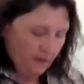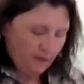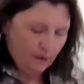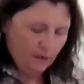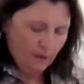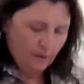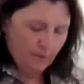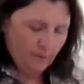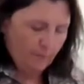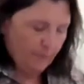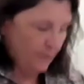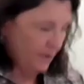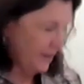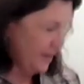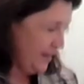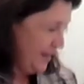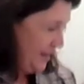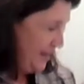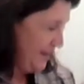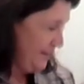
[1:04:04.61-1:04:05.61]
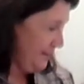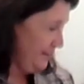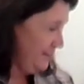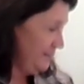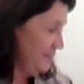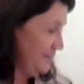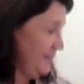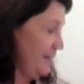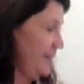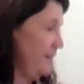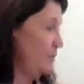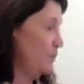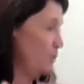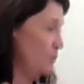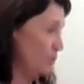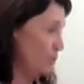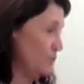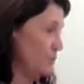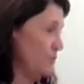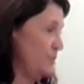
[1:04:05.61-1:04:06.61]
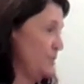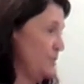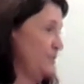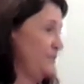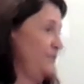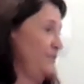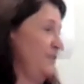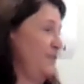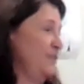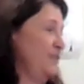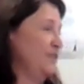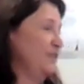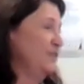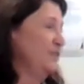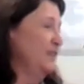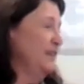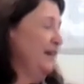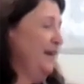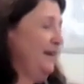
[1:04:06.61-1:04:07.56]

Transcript: and instead order this vehicle,